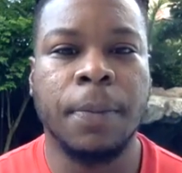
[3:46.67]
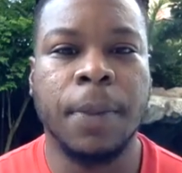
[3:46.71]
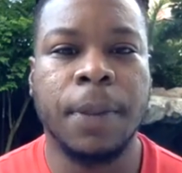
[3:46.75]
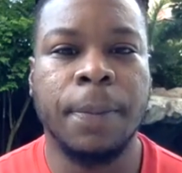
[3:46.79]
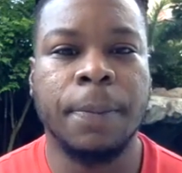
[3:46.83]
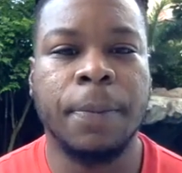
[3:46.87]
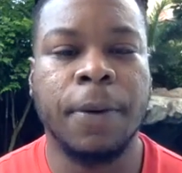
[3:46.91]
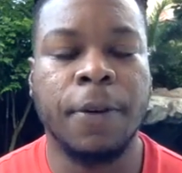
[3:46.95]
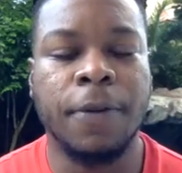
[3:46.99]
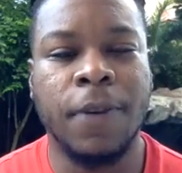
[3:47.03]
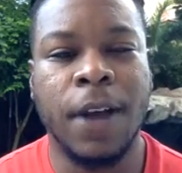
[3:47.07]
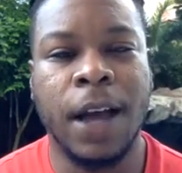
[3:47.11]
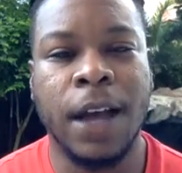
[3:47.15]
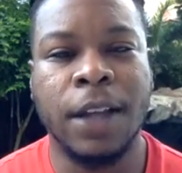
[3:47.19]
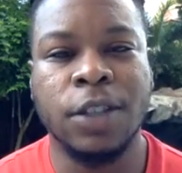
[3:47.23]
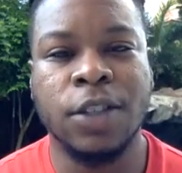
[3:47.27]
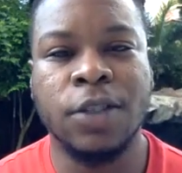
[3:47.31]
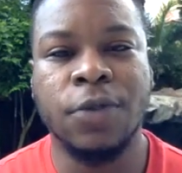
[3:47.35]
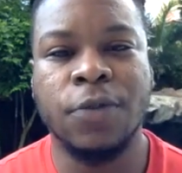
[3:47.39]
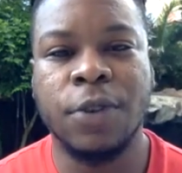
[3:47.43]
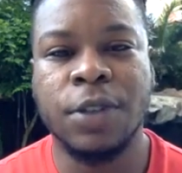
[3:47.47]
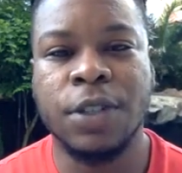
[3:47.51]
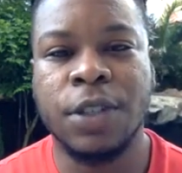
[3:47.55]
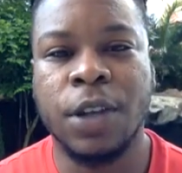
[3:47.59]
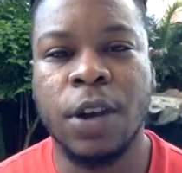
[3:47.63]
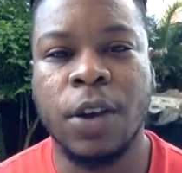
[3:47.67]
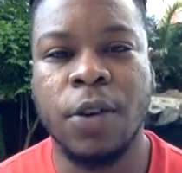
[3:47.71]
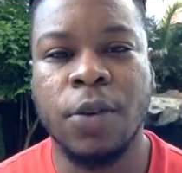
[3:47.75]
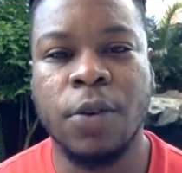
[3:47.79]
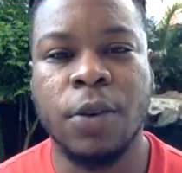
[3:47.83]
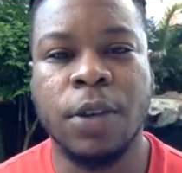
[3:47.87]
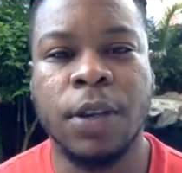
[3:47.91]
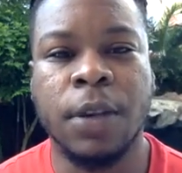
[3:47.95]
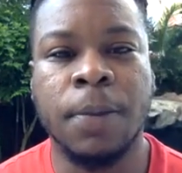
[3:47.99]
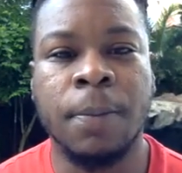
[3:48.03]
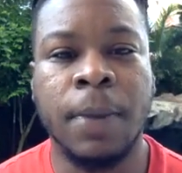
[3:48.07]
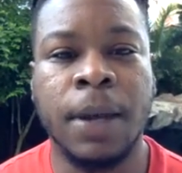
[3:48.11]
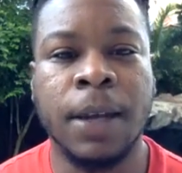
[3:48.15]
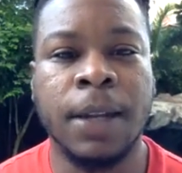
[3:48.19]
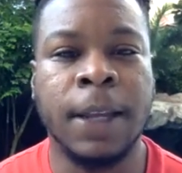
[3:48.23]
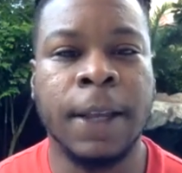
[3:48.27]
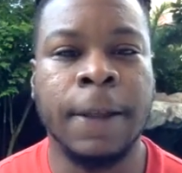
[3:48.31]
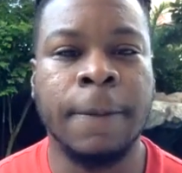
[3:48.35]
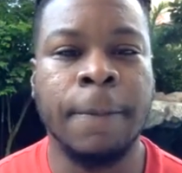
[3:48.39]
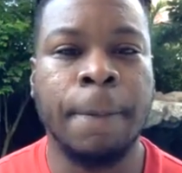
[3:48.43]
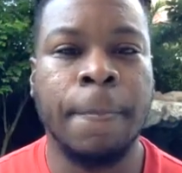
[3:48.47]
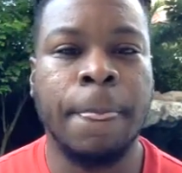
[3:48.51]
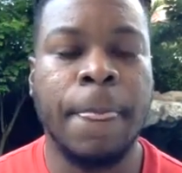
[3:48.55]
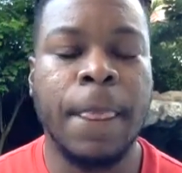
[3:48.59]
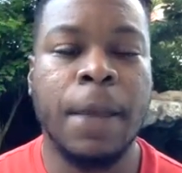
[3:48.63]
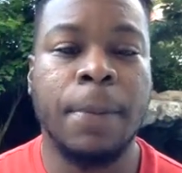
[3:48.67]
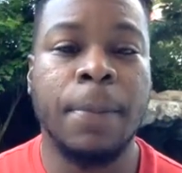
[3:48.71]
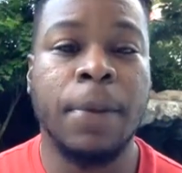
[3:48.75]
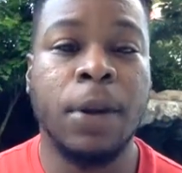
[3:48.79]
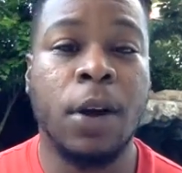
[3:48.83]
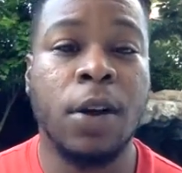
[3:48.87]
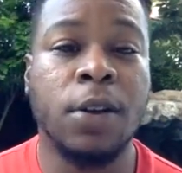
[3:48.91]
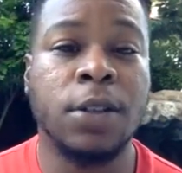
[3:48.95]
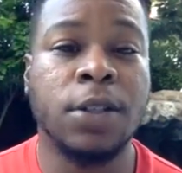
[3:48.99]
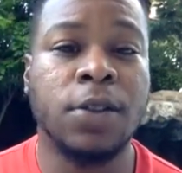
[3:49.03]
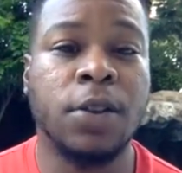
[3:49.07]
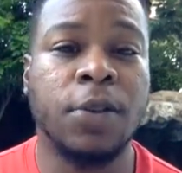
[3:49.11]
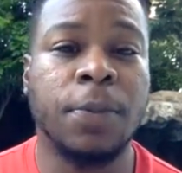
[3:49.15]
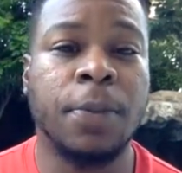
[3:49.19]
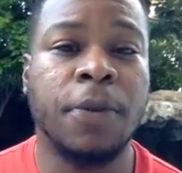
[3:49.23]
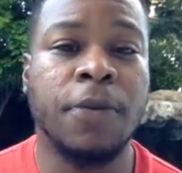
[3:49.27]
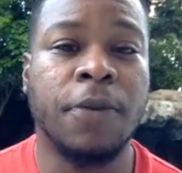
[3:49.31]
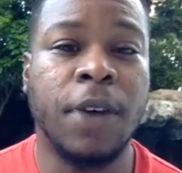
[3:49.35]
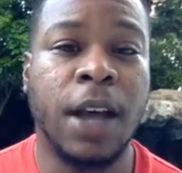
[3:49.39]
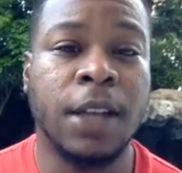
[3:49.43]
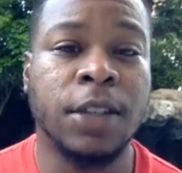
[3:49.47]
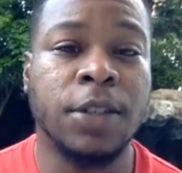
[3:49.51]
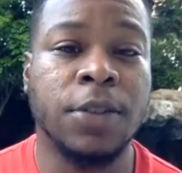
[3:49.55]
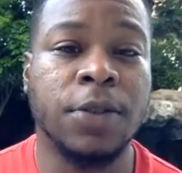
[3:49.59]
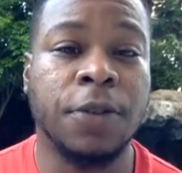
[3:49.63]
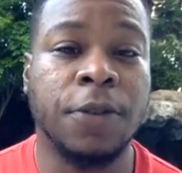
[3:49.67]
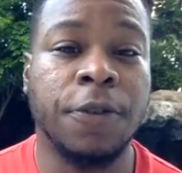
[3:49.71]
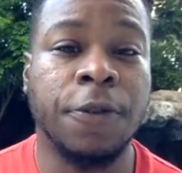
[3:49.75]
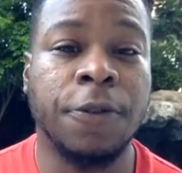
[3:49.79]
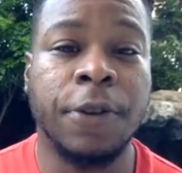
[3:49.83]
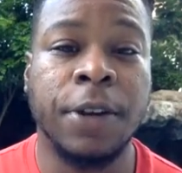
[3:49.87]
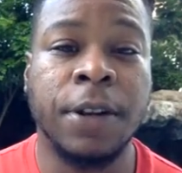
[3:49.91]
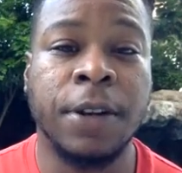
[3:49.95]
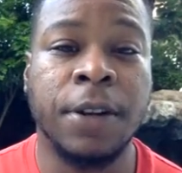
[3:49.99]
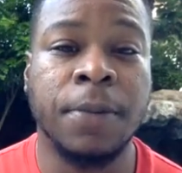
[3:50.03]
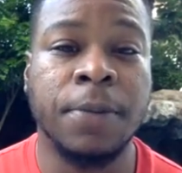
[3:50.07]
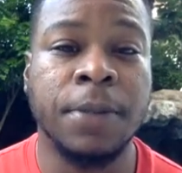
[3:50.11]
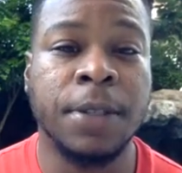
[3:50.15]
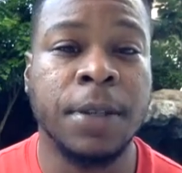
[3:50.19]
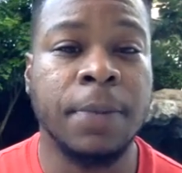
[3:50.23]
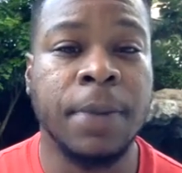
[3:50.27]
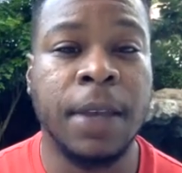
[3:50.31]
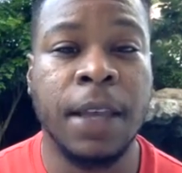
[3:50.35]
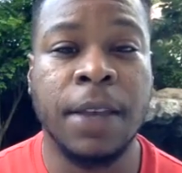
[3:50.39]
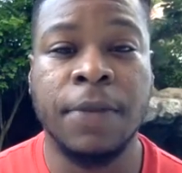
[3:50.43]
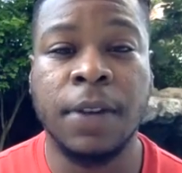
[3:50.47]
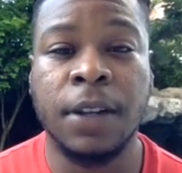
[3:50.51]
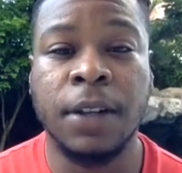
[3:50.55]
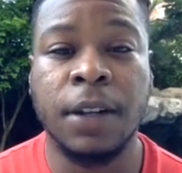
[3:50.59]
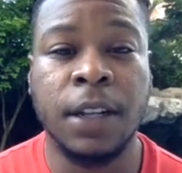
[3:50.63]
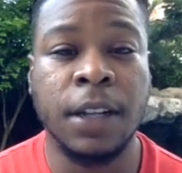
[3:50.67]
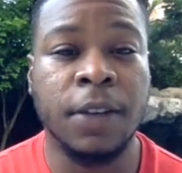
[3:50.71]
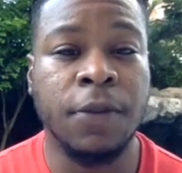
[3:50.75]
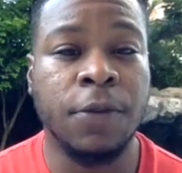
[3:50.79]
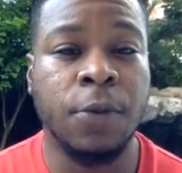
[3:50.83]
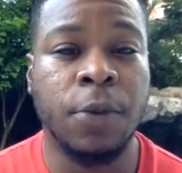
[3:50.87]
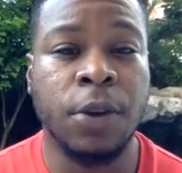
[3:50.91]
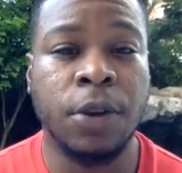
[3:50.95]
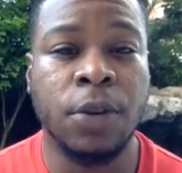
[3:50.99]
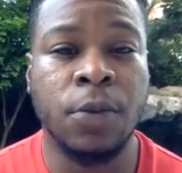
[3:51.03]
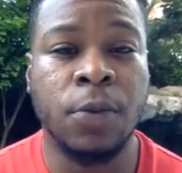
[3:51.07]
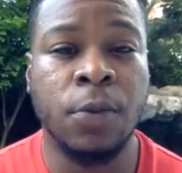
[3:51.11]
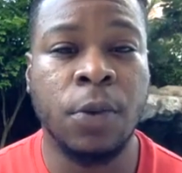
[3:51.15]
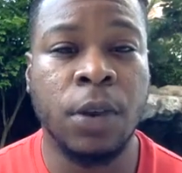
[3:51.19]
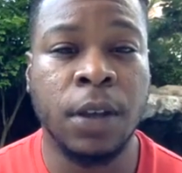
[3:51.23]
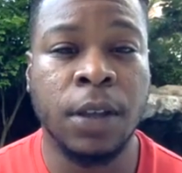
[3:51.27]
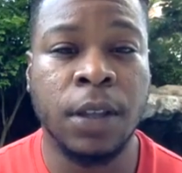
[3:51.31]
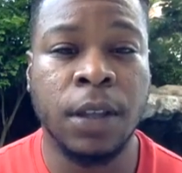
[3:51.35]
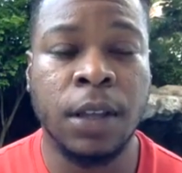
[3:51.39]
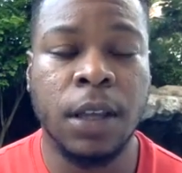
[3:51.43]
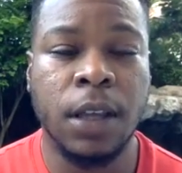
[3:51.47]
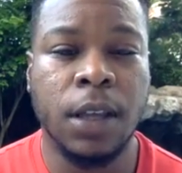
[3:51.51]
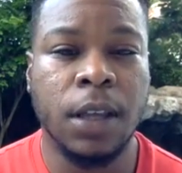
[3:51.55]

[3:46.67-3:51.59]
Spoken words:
provide you return on your money, but also provide you the freedom to be able to live where you want,